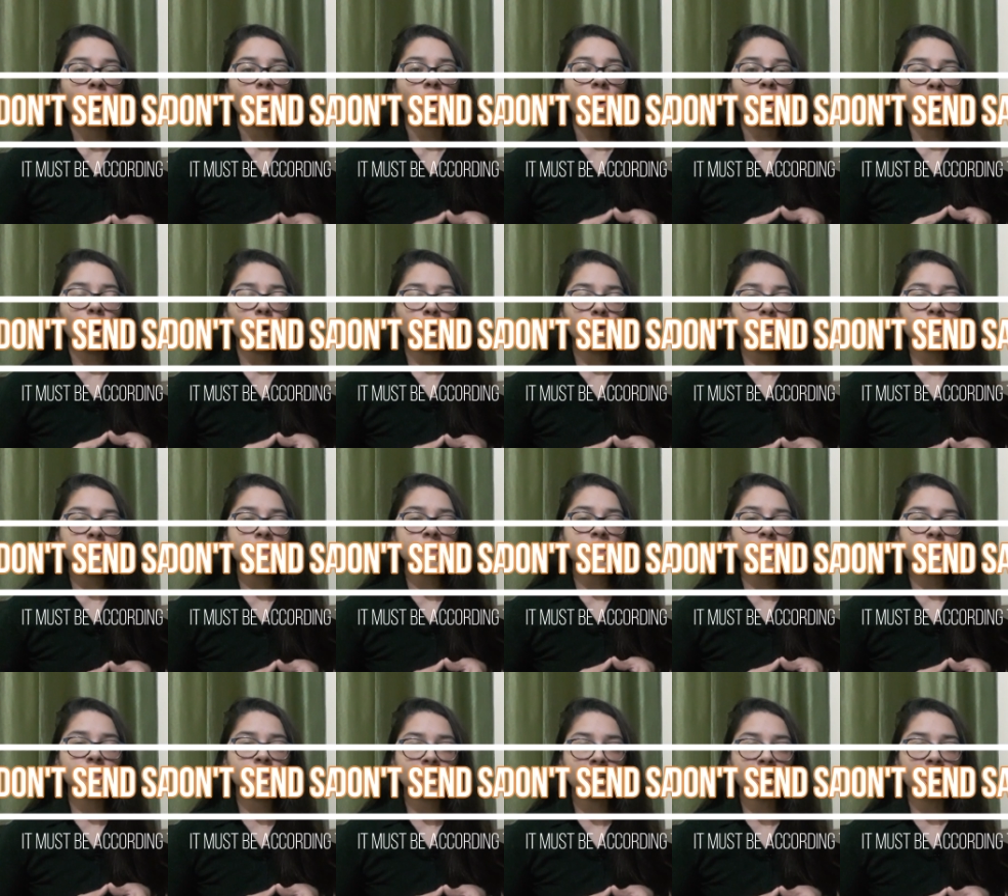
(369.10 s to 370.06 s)
Always
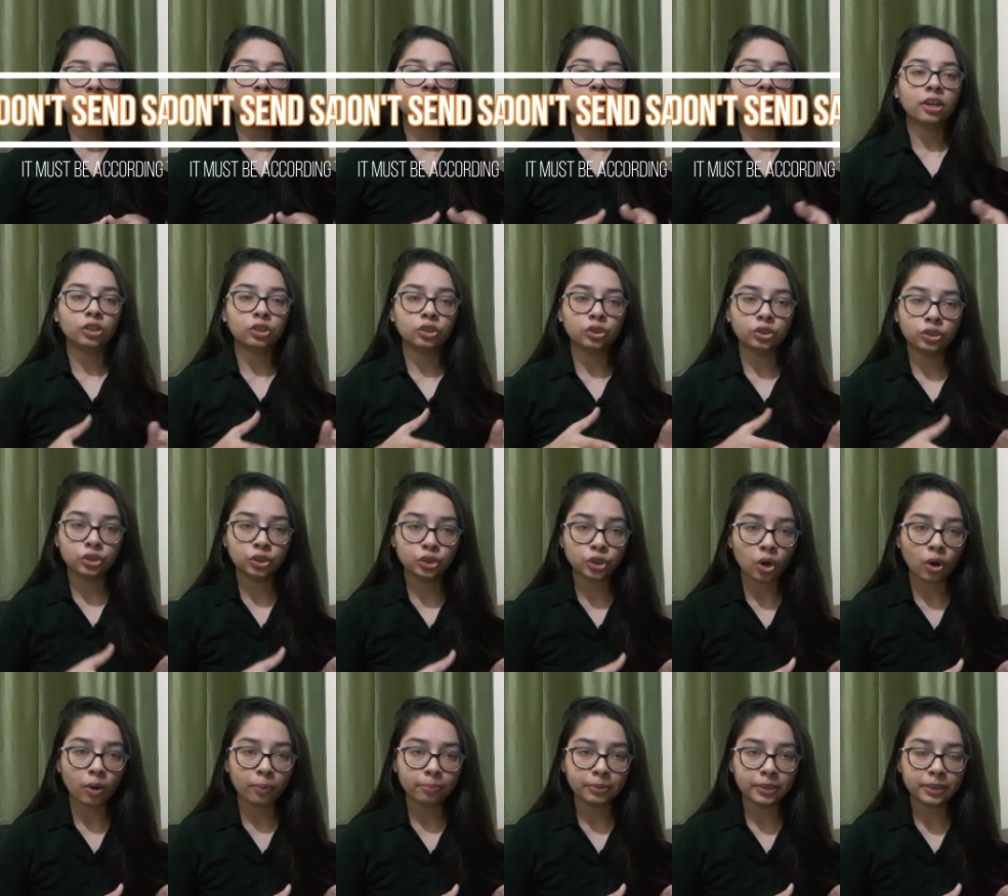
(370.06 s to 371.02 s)
check the
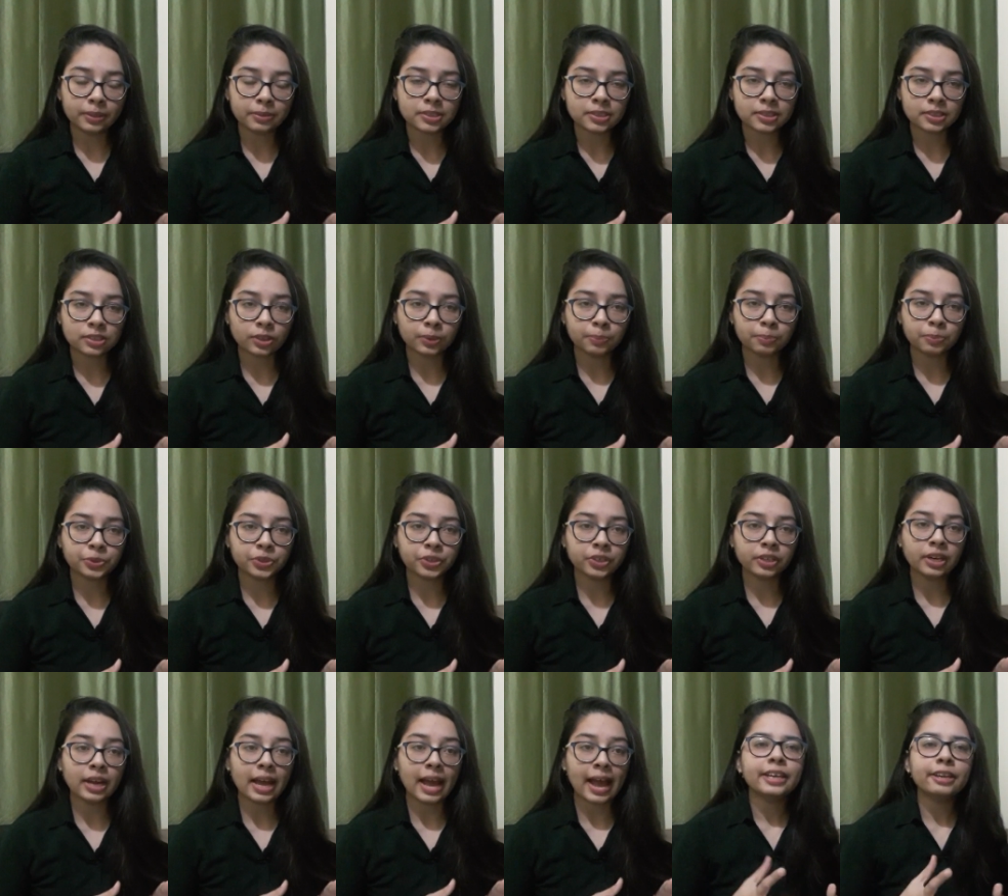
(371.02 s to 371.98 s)
job description.